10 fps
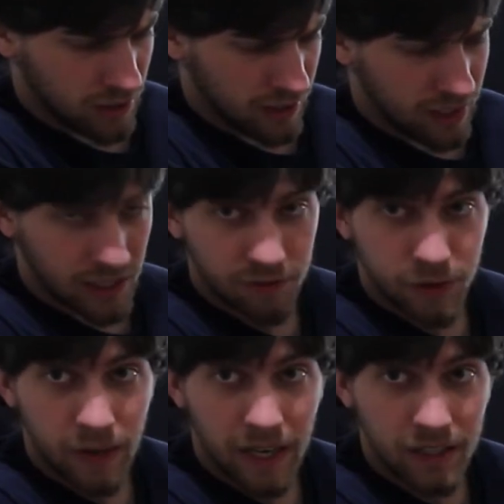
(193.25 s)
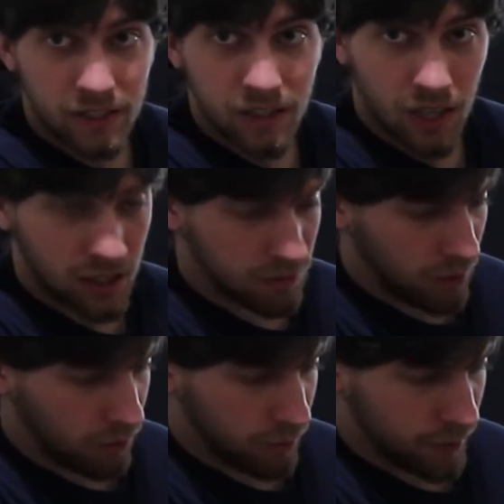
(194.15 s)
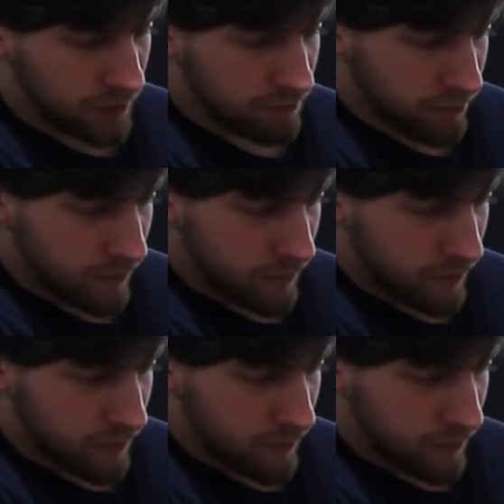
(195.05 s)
I think I have 2 headers on the motherboard.